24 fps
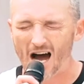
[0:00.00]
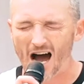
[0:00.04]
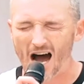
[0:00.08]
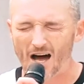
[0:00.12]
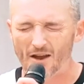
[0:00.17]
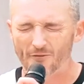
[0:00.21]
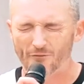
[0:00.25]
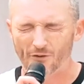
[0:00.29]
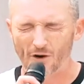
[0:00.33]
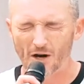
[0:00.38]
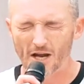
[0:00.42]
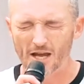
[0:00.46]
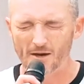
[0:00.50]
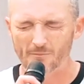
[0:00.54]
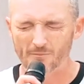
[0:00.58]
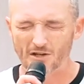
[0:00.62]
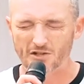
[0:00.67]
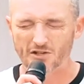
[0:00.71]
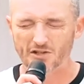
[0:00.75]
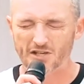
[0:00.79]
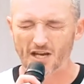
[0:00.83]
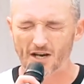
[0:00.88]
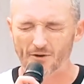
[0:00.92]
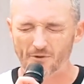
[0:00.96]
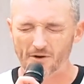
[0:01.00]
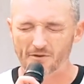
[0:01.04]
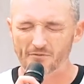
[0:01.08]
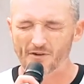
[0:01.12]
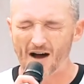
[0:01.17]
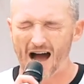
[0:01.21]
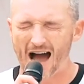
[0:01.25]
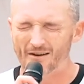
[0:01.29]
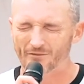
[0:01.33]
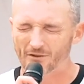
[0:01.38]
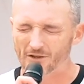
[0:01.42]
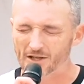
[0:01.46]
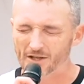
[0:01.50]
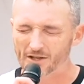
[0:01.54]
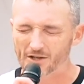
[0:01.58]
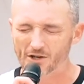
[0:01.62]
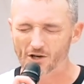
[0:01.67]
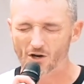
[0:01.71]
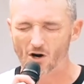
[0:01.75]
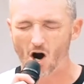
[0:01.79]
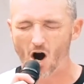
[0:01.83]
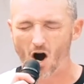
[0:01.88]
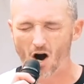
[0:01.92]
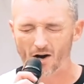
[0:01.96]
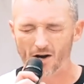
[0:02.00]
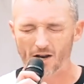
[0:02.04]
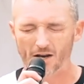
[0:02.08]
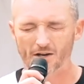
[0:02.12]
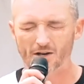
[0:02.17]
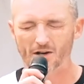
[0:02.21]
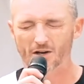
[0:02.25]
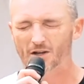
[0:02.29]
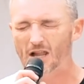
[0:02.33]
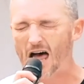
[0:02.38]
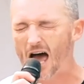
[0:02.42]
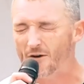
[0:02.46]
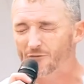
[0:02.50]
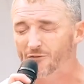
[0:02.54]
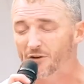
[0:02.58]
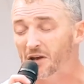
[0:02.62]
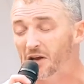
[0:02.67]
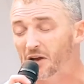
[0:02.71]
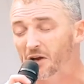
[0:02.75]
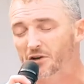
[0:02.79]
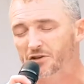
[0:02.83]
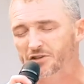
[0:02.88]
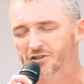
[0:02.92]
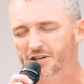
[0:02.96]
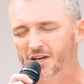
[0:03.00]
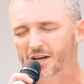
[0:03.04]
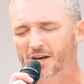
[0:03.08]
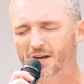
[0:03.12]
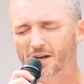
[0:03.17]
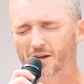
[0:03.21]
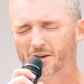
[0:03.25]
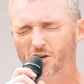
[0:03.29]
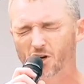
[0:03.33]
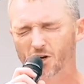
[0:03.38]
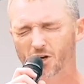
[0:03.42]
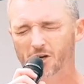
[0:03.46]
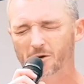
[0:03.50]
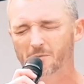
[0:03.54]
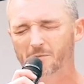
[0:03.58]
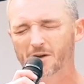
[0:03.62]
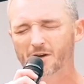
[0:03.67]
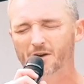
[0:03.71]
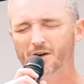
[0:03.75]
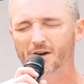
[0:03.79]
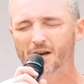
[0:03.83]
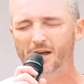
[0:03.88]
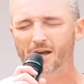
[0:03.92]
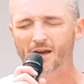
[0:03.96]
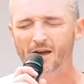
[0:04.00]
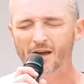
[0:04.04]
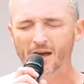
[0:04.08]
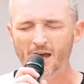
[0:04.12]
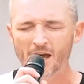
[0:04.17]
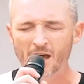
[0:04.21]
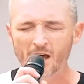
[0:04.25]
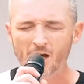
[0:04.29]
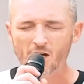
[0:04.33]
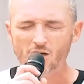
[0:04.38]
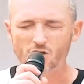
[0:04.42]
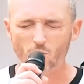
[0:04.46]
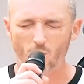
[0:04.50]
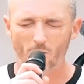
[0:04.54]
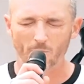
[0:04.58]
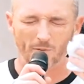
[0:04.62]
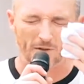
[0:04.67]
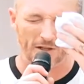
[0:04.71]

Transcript: God for Him to send revival into your heart, into your life, into your city, and your community. So we're